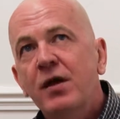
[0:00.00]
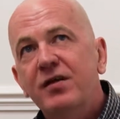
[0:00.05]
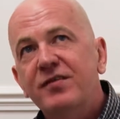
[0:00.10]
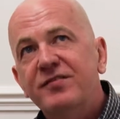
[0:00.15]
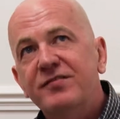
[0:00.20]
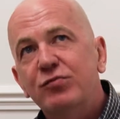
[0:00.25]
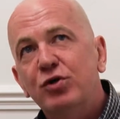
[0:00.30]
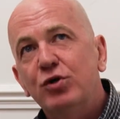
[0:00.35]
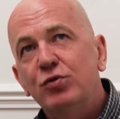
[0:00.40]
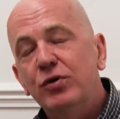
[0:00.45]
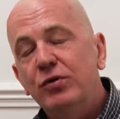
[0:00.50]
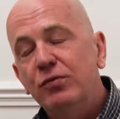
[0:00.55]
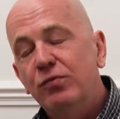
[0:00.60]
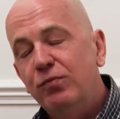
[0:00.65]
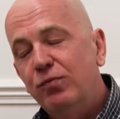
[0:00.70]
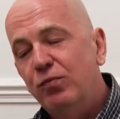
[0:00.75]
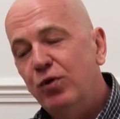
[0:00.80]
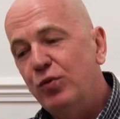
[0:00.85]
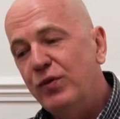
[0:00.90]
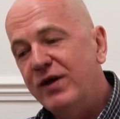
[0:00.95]
So
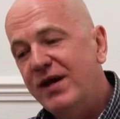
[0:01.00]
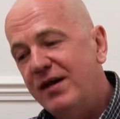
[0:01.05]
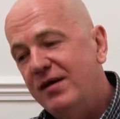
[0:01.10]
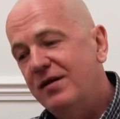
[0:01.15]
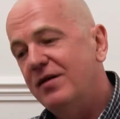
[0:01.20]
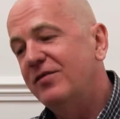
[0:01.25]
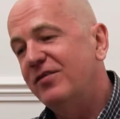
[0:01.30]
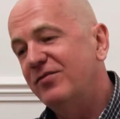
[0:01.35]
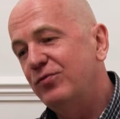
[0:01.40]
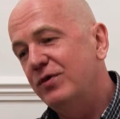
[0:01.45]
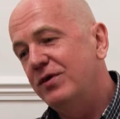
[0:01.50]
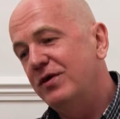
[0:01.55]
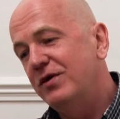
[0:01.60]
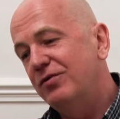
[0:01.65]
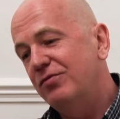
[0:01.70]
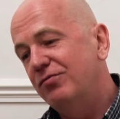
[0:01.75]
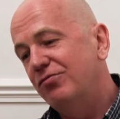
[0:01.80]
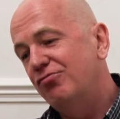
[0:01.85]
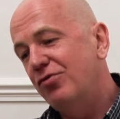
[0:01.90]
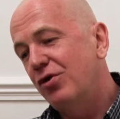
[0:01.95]
what we had is we had
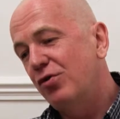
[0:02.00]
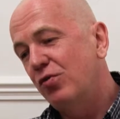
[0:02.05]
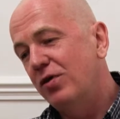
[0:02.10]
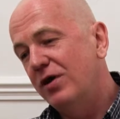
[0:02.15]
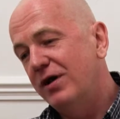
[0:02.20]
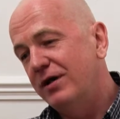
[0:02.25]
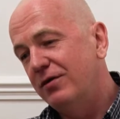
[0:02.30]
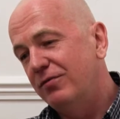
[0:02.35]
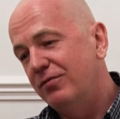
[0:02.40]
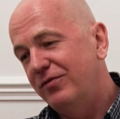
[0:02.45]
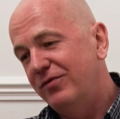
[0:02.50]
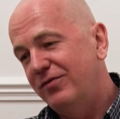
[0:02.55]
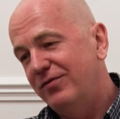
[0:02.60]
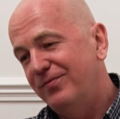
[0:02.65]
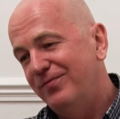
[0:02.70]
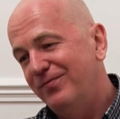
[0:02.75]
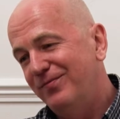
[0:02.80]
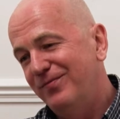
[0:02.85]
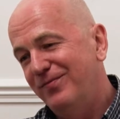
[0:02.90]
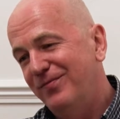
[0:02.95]
a roll-out
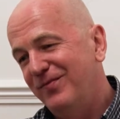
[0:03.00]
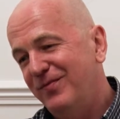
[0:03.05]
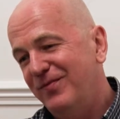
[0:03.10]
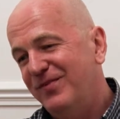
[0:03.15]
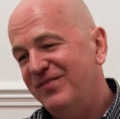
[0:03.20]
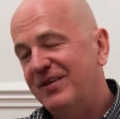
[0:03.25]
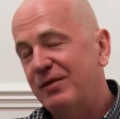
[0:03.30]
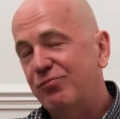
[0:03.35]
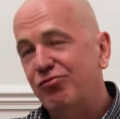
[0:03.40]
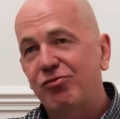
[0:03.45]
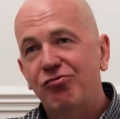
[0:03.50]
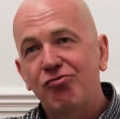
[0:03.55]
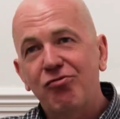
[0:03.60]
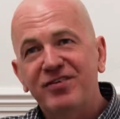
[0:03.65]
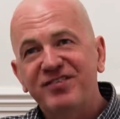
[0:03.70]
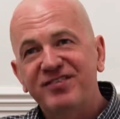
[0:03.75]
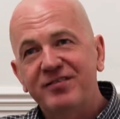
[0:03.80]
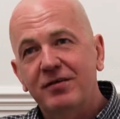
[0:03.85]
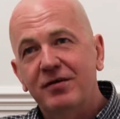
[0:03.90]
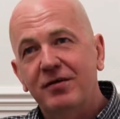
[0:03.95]
zebra
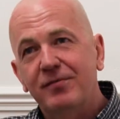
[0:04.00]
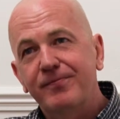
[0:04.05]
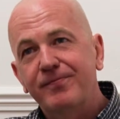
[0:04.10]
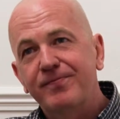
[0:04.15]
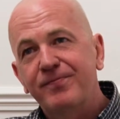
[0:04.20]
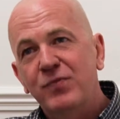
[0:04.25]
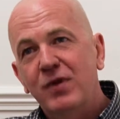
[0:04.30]
crossing.